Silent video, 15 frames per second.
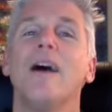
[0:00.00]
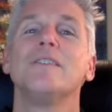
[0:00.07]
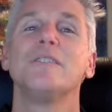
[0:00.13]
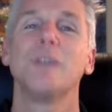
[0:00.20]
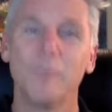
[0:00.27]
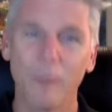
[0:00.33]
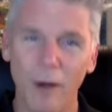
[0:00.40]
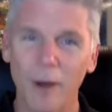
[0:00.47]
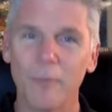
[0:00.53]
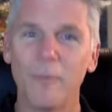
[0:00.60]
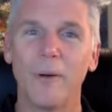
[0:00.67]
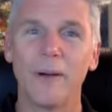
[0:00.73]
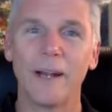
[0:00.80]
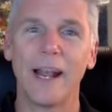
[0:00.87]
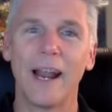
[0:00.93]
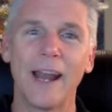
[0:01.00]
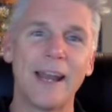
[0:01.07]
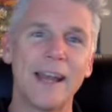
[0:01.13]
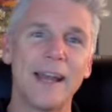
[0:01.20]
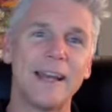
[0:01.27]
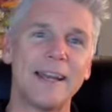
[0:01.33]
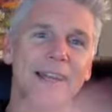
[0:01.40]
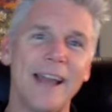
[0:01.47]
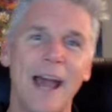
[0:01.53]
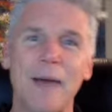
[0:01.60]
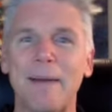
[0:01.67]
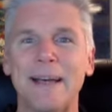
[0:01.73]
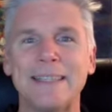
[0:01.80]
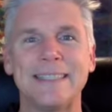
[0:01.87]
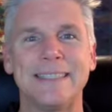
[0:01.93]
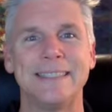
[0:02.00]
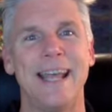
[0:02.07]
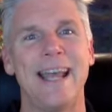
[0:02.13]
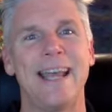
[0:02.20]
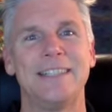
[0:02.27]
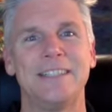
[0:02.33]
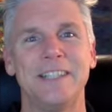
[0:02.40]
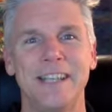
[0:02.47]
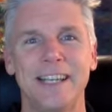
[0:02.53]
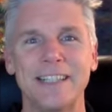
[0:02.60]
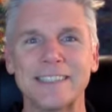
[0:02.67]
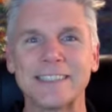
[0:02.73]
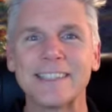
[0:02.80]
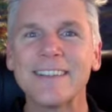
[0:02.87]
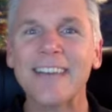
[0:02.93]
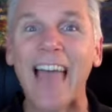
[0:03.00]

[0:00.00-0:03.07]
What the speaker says: tomorrow morning. Namaste, Tias.